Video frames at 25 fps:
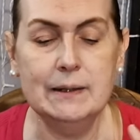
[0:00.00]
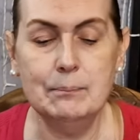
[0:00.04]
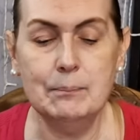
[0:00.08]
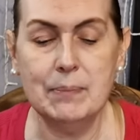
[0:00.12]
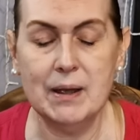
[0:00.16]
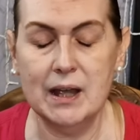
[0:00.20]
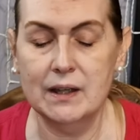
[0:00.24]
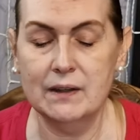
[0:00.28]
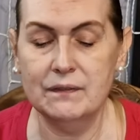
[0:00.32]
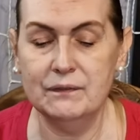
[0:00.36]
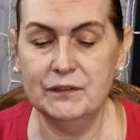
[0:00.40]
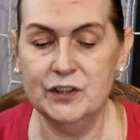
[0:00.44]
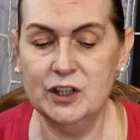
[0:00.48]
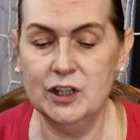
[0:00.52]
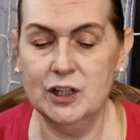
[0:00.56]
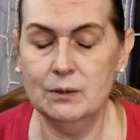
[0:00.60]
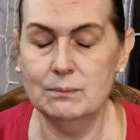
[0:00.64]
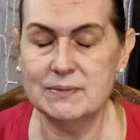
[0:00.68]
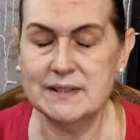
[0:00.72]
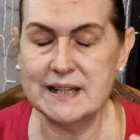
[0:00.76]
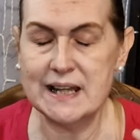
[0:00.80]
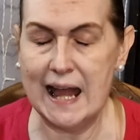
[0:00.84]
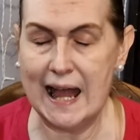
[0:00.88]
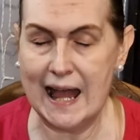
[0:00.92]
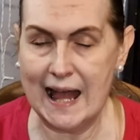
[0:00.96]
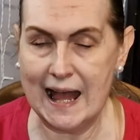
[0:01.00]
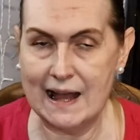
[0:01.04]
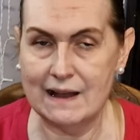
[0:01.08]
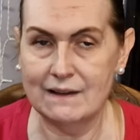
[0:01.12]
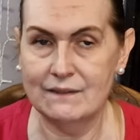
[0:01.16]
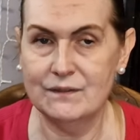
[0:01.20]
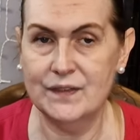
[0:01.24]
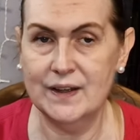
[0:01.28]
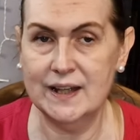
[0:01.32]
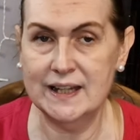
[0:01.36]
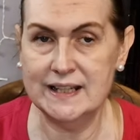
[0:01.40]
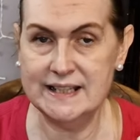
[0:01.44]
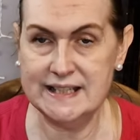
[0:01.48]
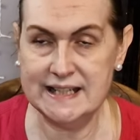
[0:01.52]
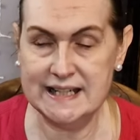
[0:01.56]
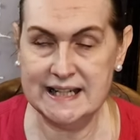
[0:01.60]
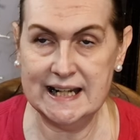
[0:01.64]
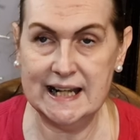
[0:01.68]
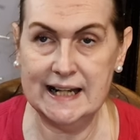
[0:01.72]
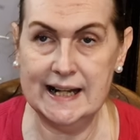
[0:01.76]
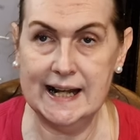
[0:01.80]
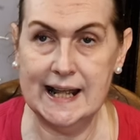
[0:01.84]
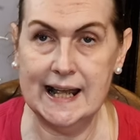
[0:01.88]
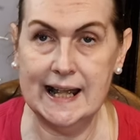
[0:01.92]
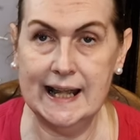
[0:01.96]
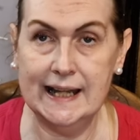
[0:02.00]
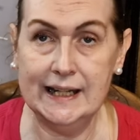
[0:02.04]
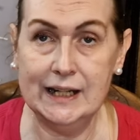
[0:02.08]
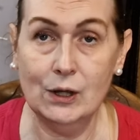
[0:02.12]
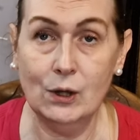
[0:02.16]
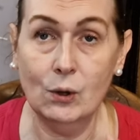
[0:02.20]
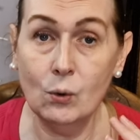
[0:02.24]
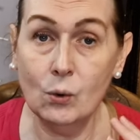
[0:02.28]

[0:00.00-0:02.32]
perfumes have a DNA.